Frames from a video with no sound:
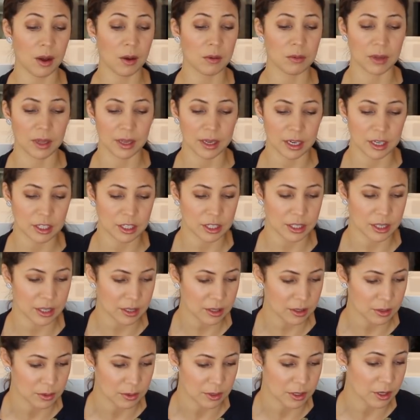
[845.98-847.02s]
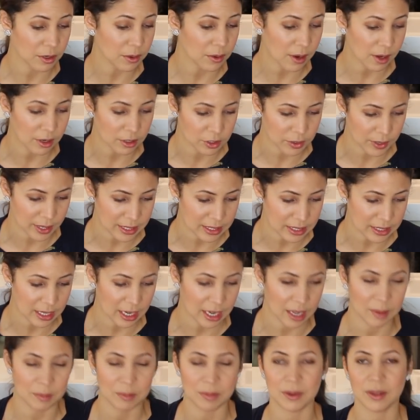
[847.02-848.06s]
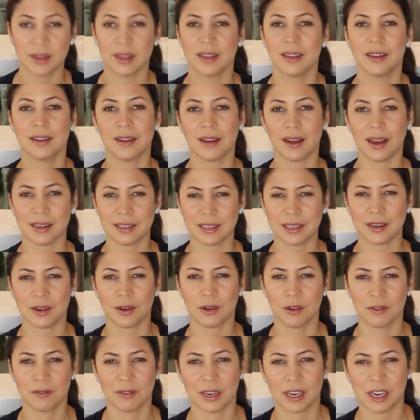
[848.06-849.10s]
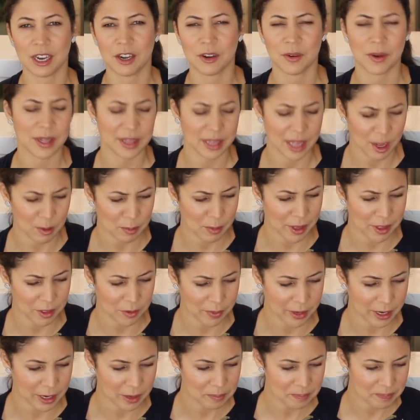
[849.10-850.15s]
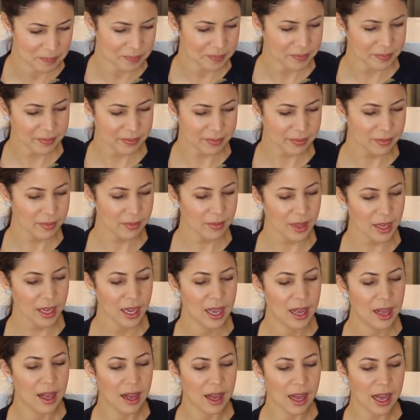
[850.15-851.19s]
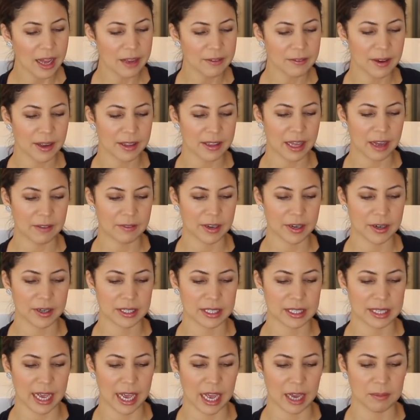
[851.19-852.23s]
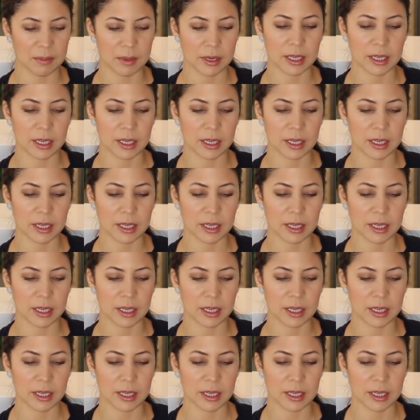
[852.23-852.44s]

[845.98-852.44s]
oh, look at you, you're all dressed up. I did a whole video on that, by the way. I find that very sad